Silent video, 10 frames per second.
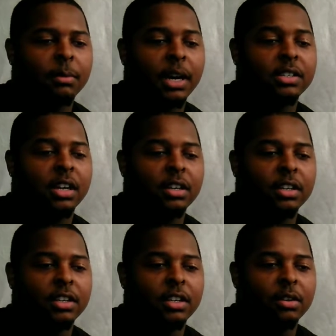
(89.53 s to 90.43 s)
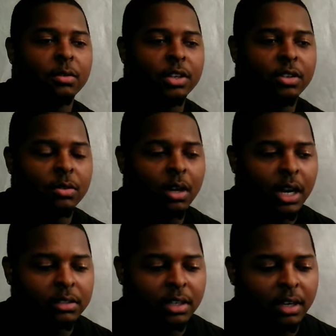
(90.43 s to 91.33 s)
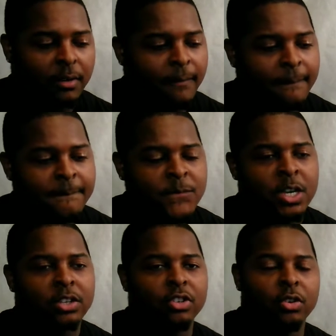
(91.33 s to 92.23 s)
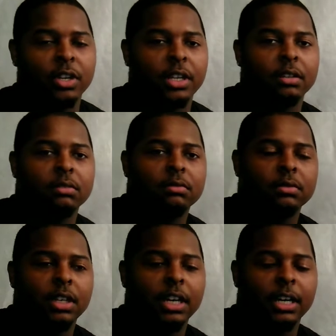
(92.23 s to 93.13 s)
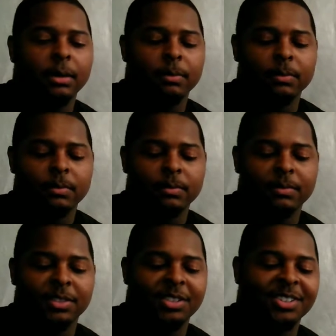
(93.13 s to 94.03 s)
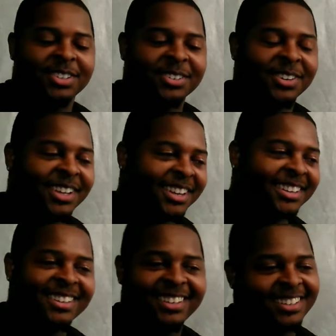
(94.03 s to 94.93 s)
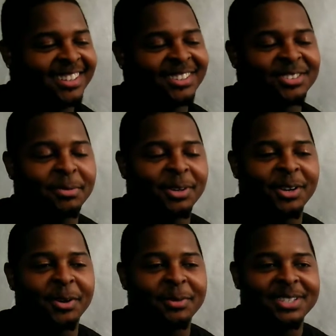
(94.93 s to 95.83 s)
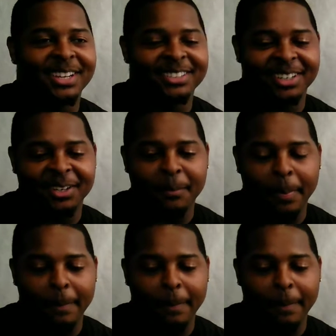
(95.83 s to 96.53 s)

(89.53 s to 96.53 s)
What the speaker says: my childhood, when you were out there doing it. You and some of your homies out there.